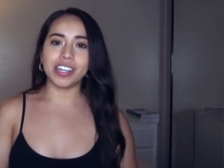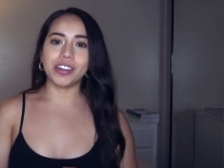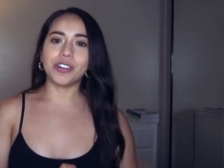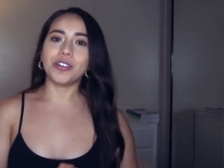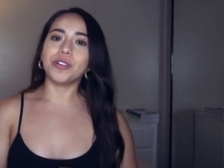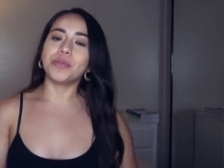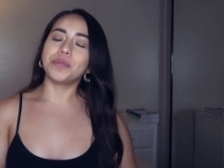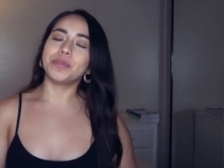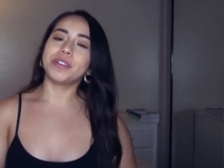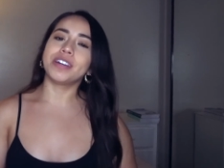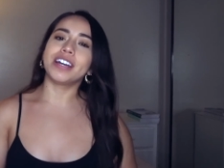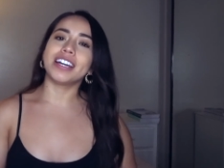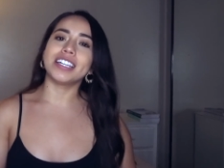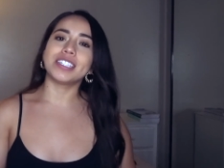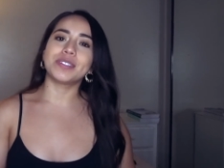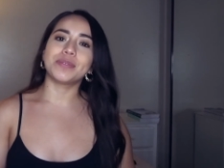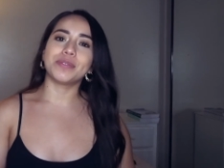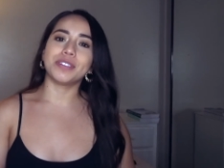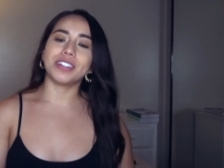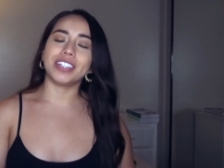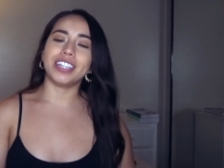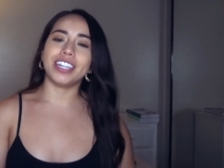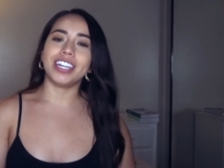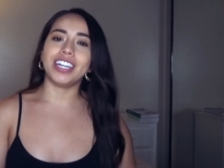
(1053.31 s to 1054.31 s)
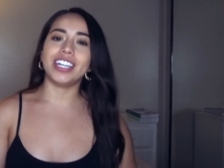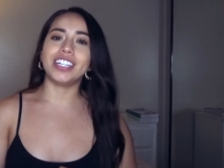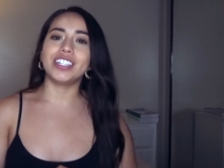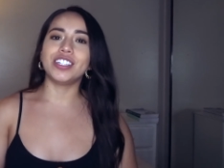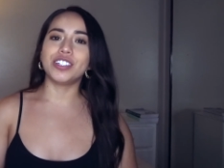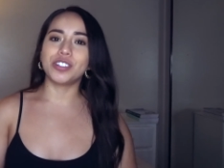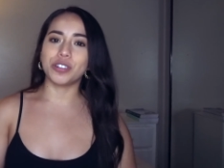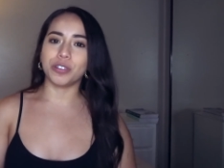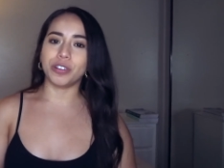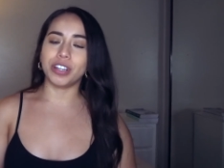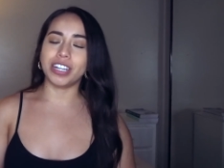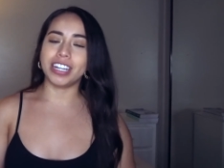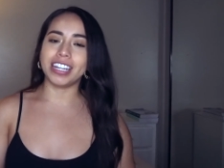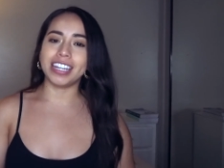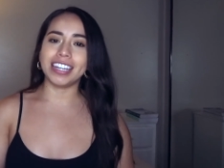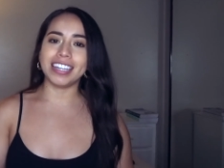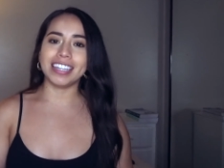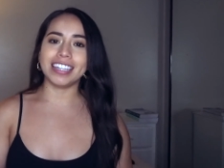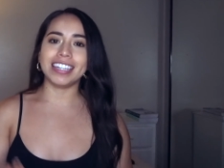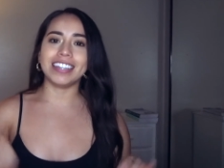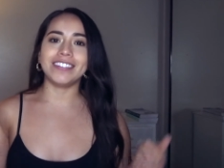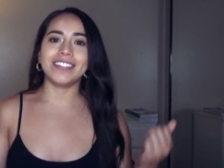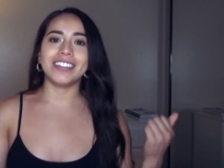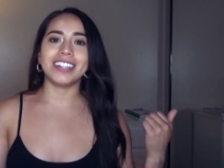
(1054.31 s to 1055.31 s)
I hope you guys really enjoyed
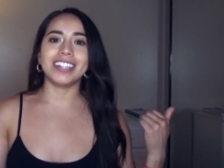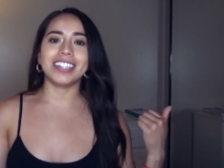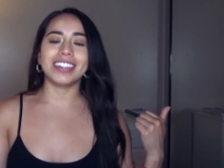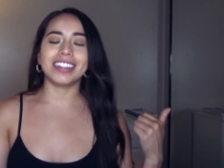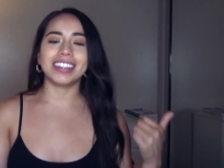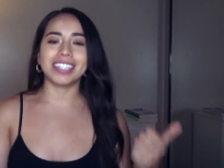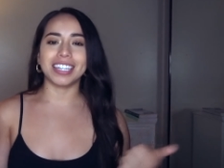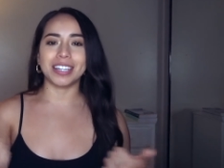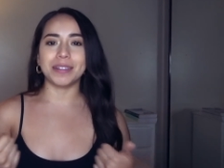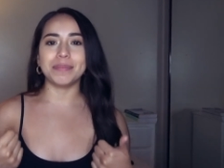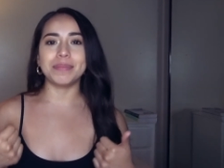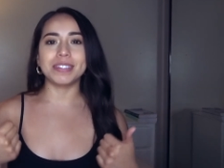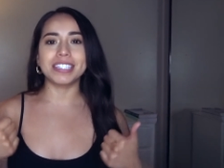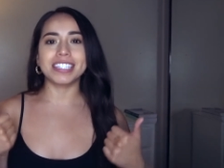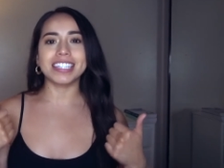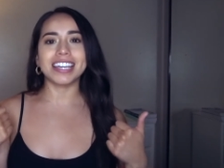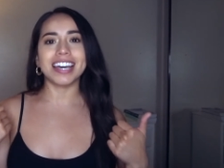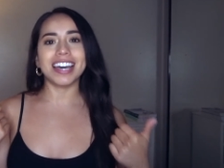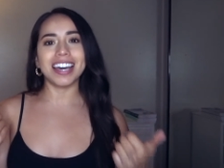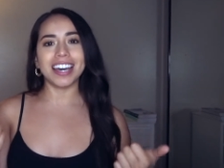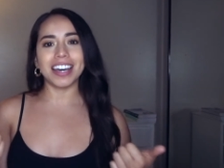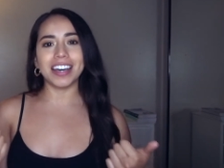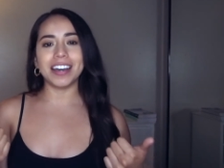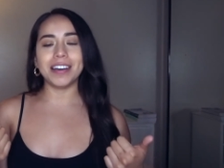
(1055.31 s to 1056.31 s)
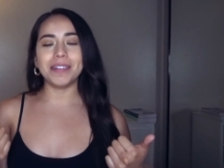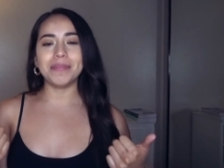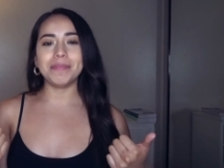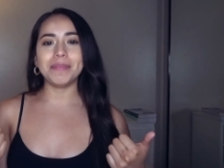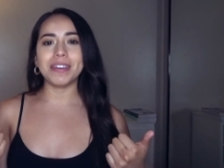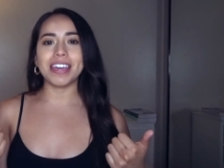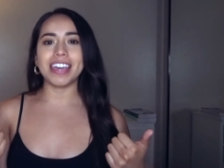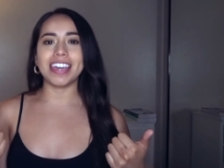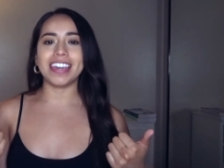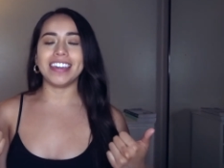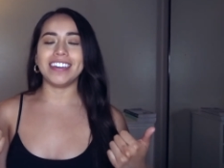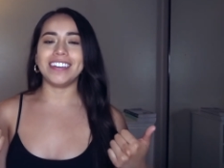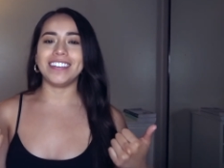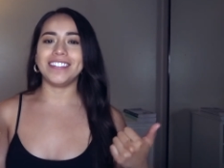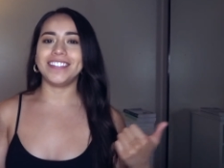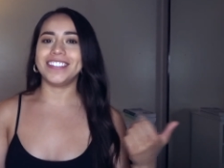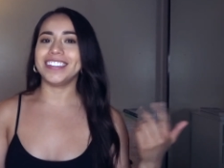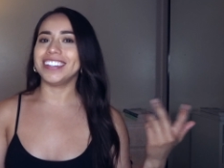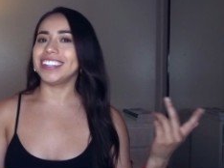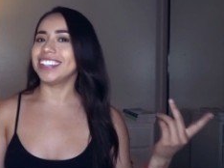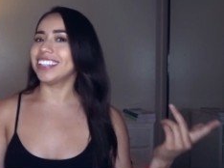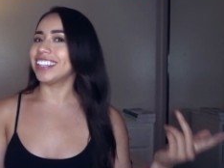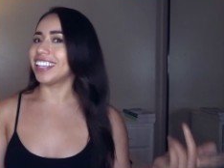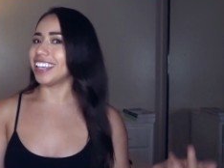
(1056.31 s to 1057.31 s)
it. Give it a thumbs up if
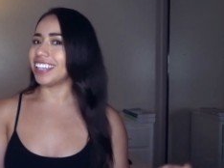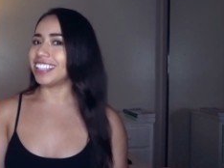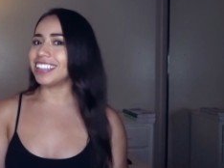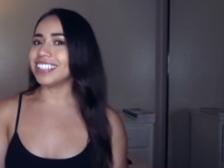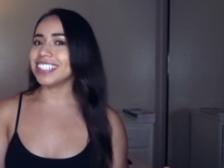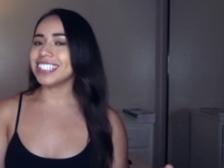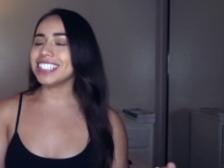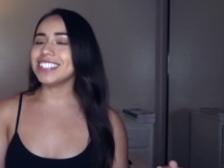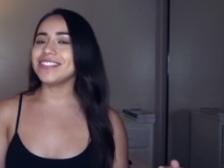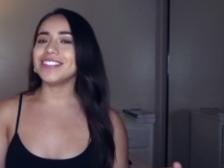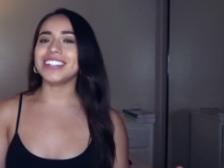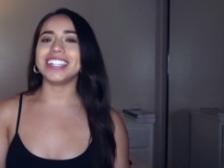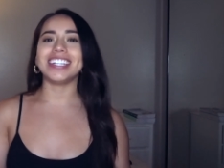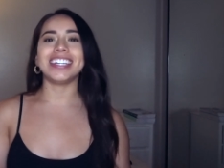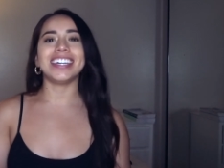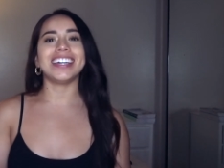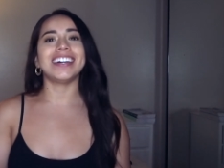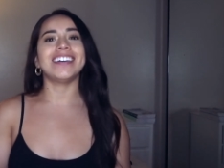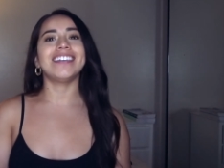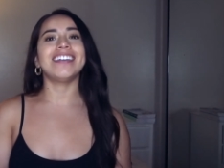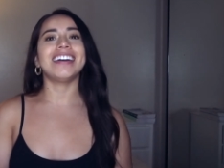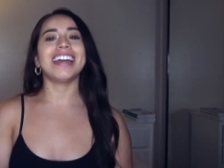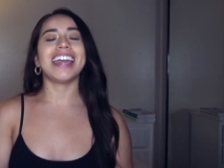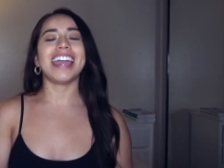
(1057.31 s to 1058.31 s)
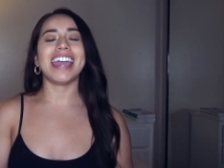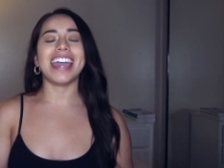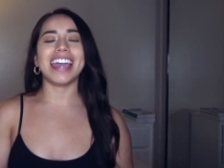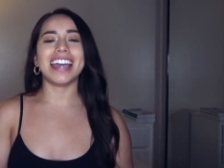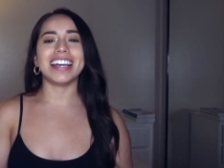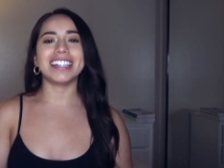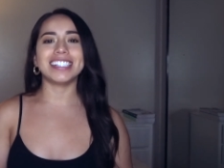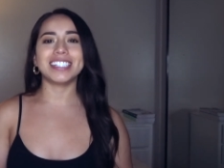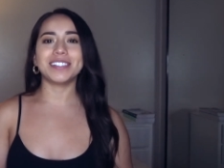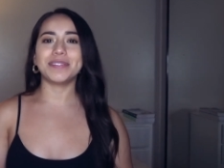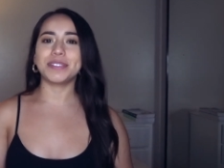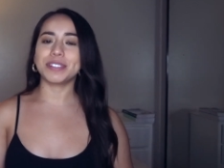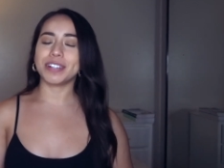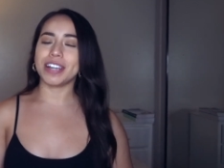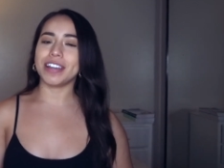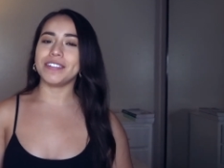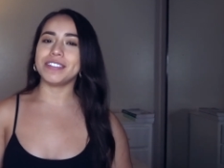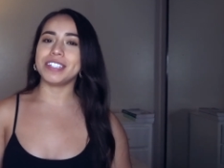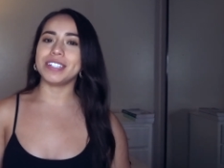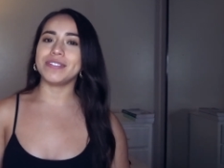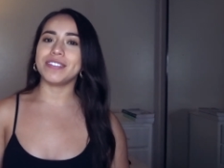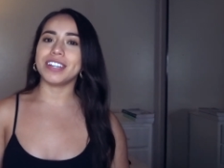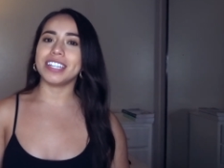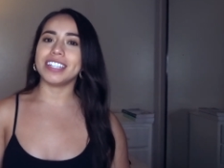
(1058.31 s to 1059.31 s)
you like this video, and subscribe
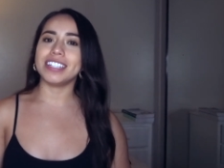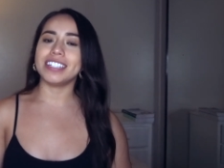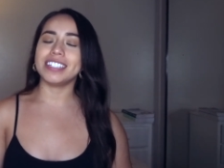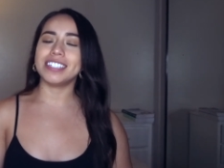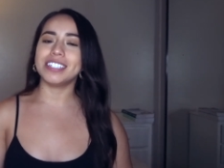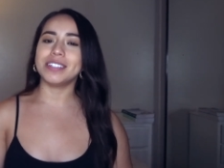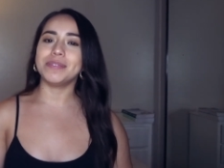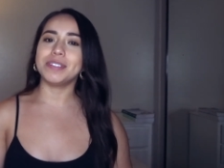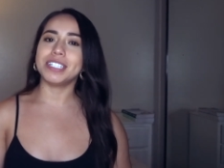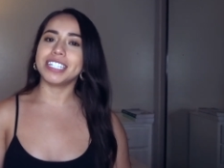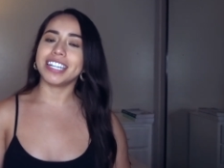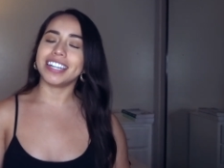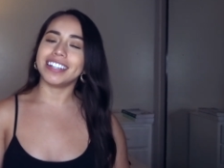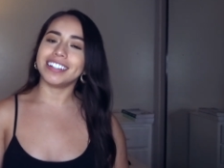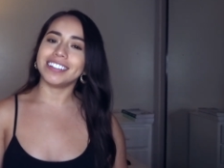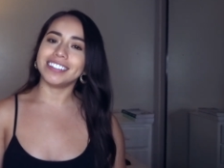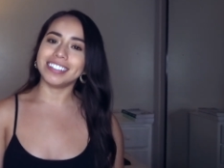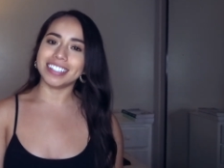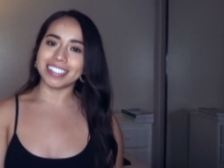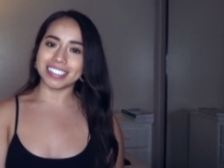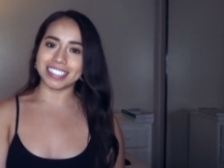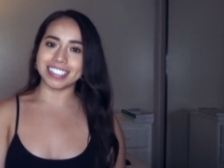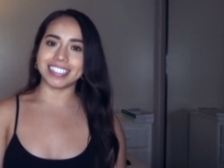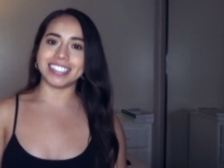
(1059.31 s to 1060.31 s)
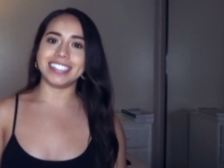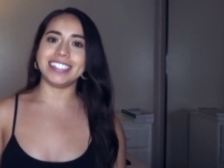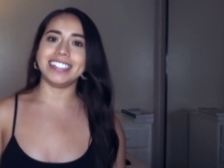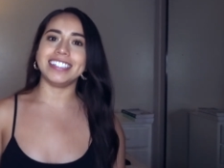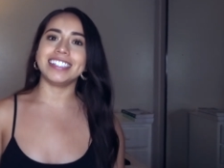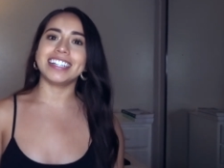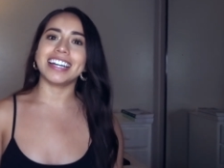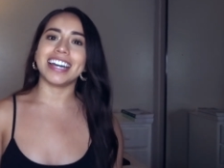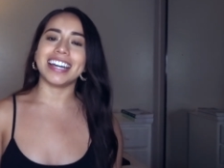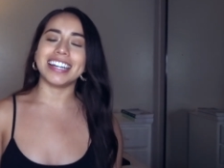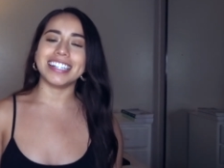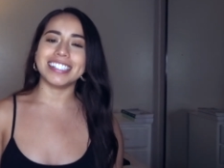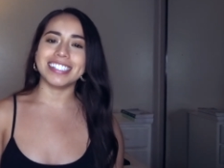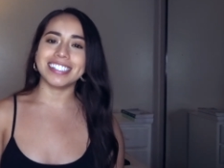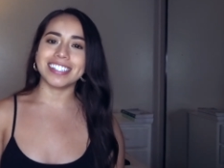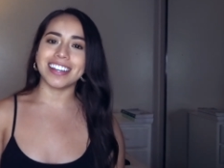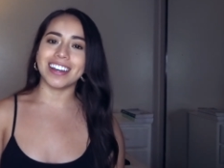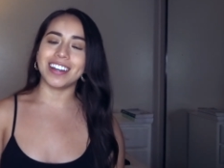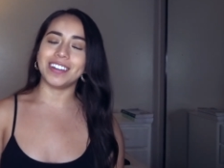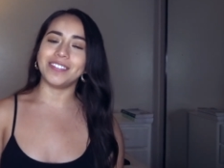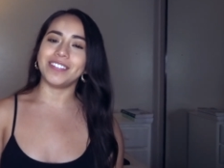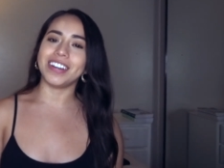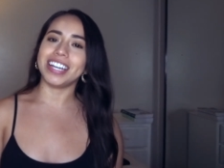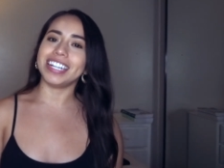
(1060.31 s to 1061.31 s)
to my YouTube channel, and I'll see you guys
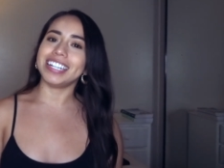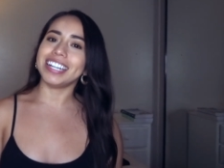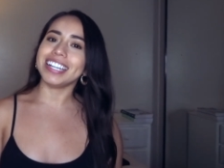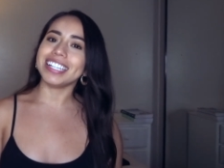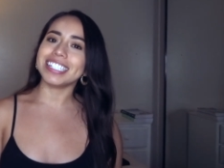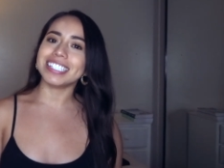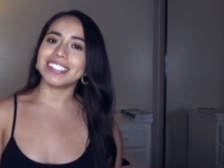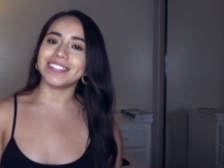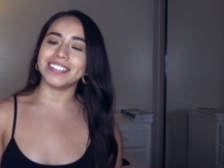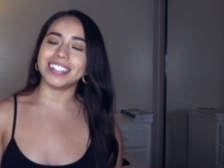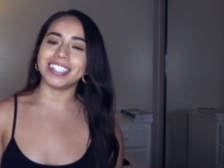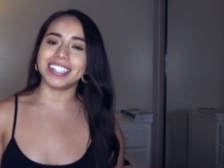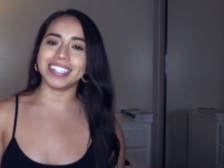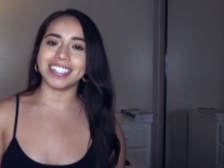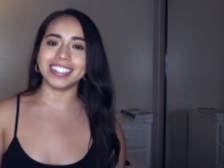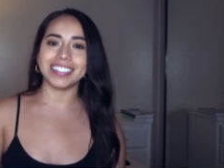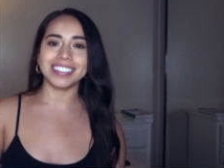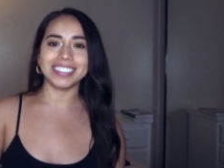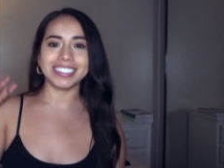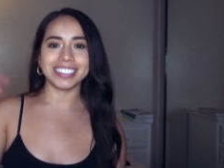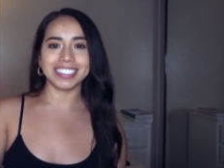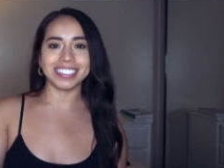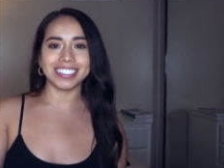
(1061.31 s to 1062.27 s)
on my next video.